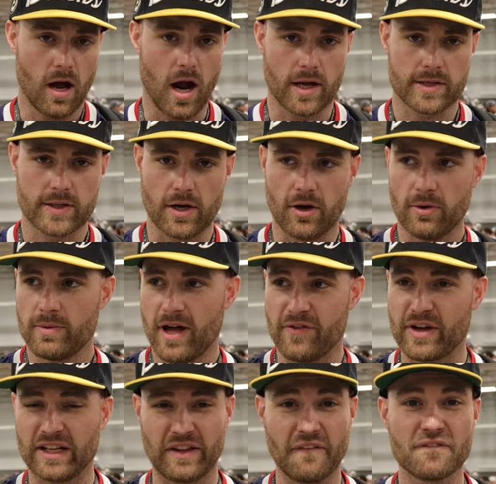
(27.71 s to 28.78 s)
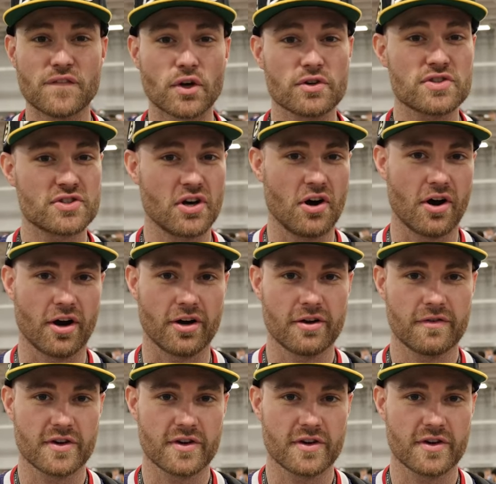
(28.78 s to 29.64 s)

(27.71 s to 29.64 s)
All right, so I've got the first card